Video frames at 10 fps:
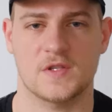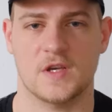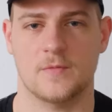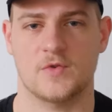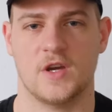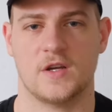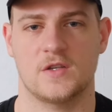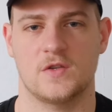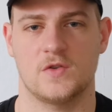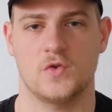
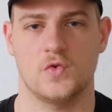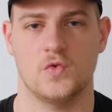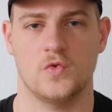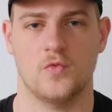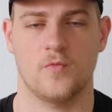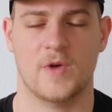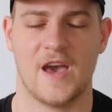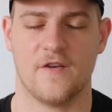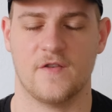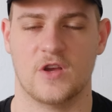subject to
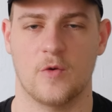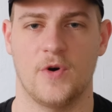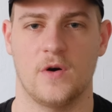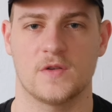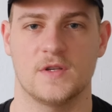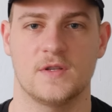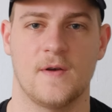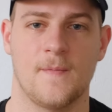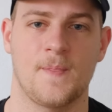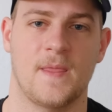carefully compose it
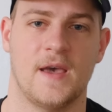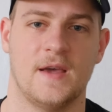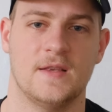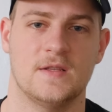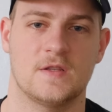and